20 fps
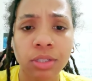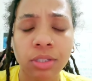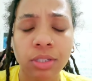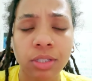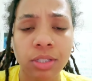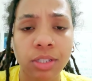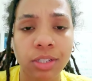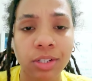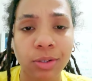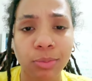
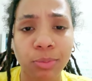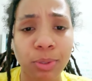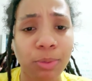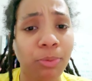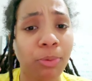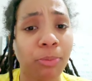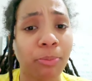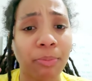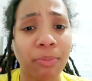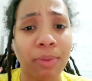you know,
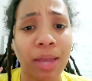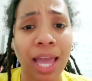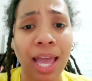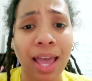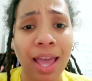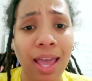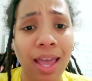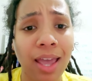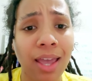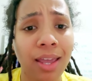people
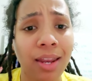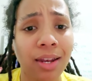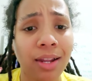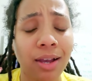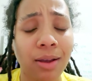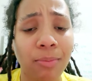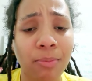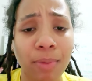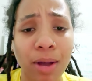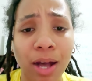mad
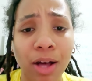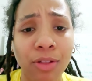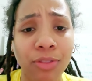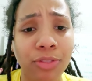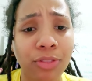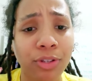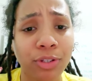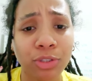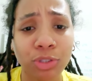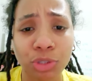
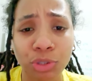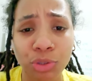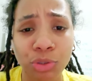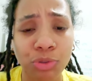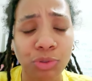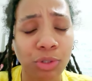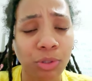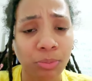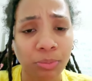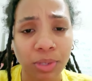about their
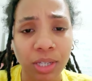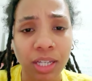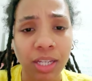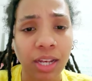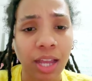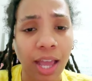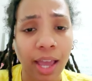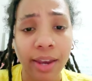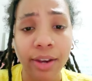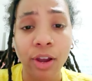children
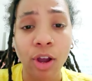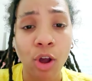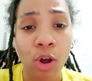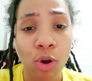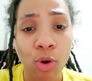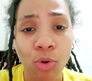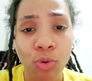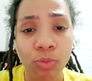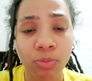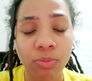being at
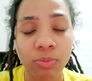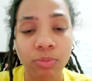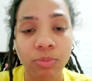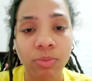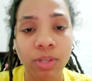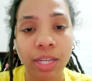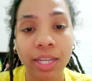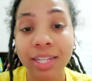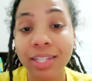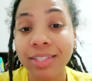home.
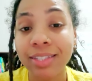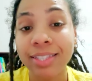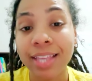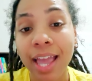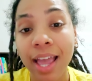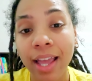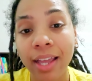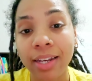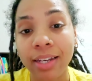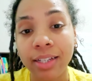And it's
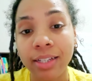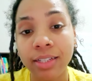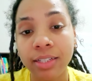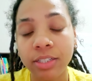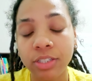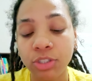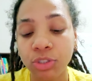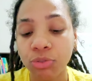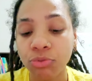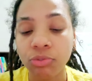sad.
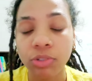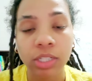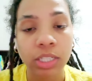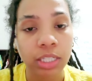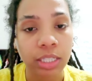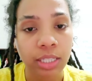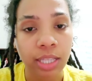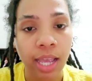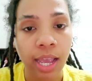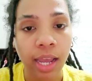It's really
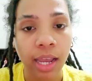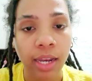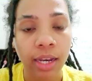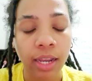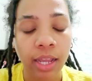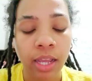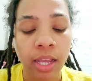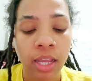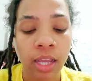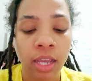sad,
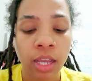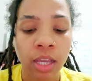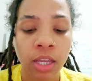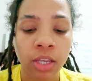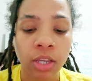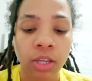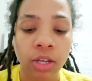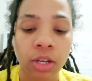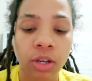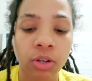
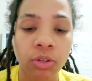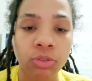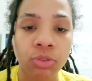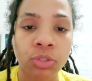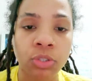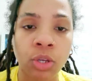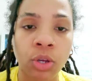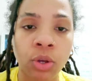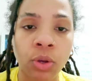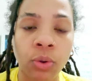you know.
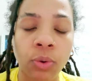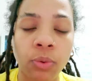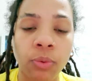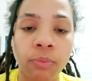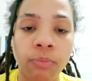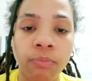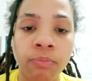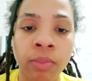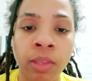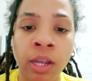So
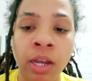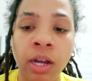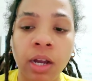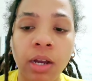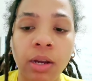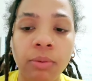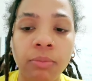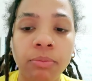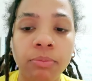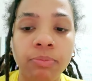
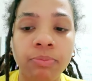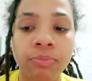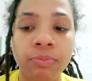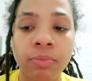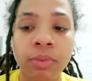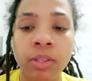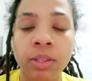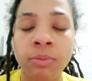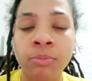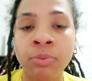um,
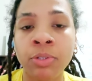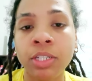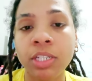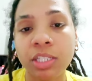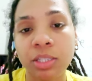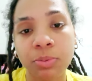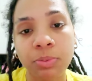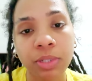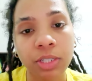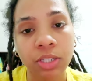
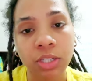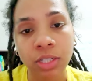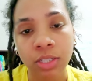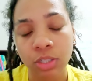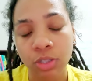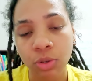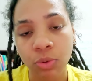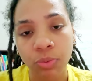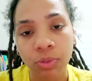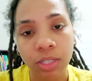Please be
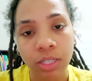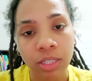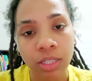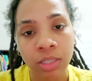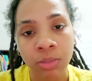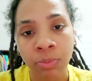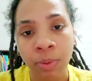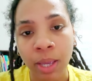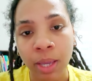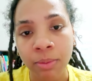gentle with
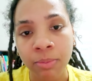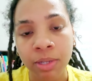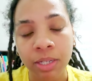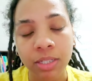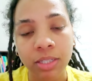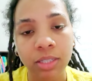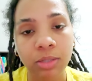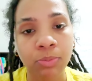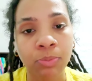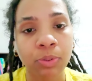these
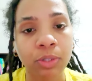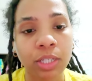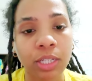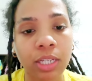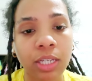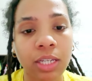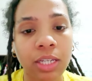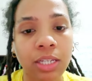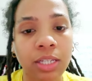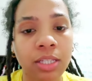babies.
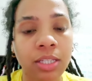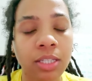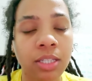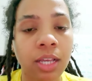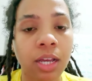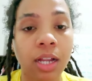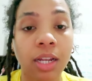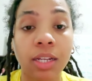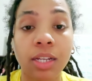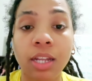Please
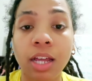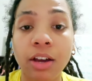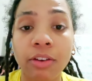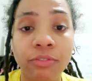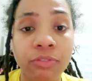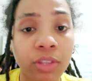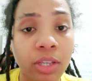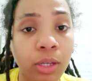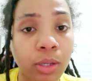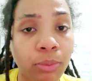
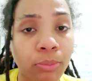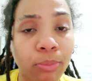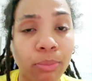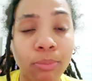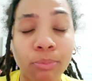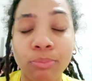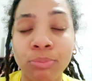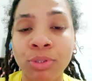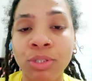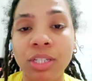love them.
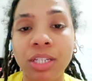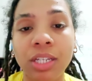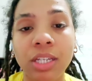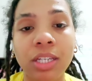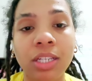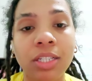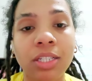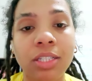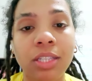Please